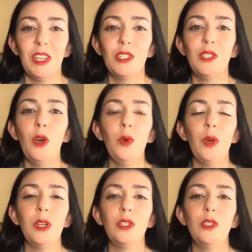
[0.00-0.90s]

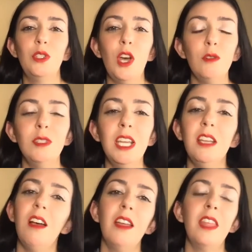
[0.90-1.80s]
So don't
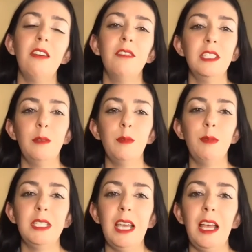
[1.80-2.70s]
take on that victim's
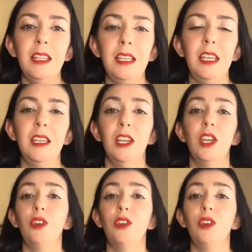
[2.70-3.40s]
mentality.